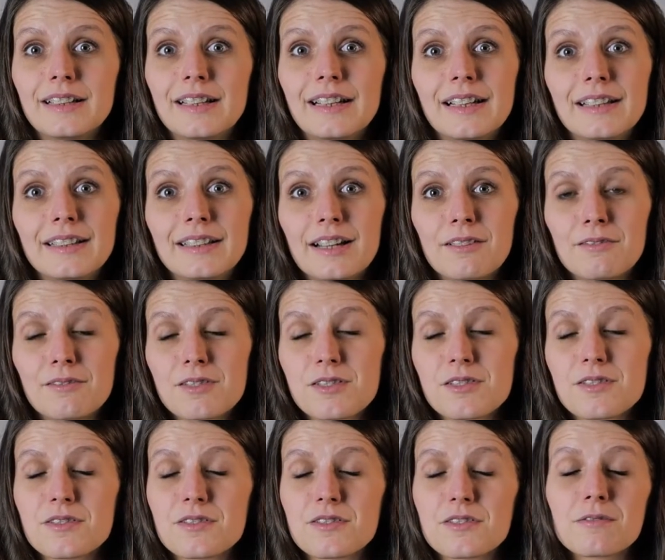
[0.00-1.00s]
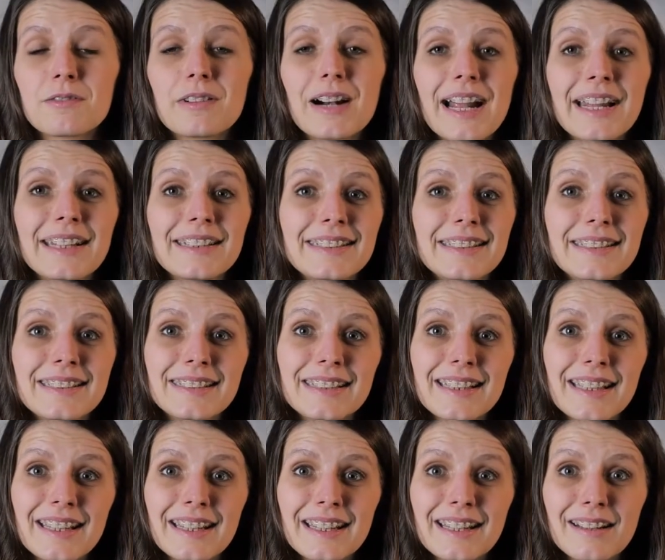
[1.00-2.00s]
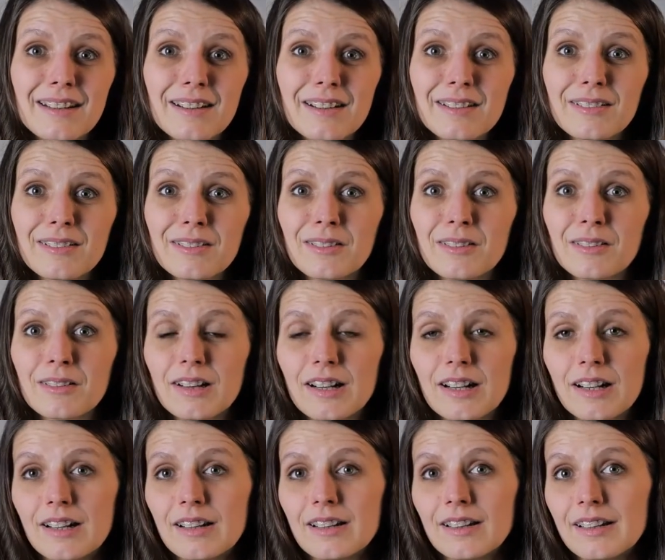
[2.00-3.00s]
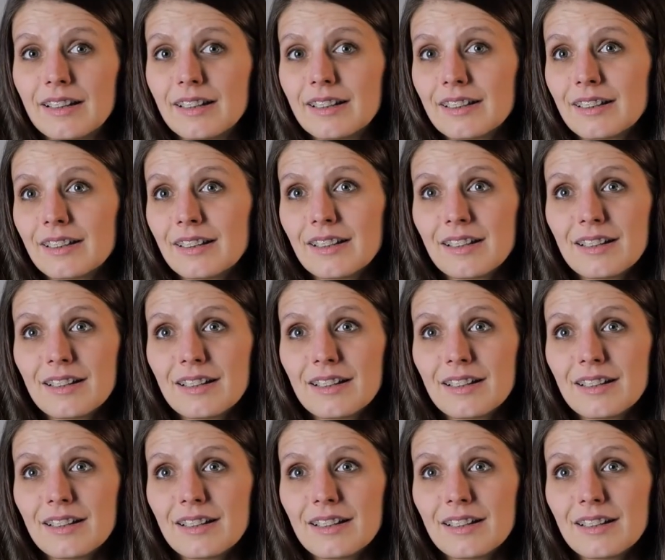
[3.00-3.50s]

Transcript: and I was just writing there or like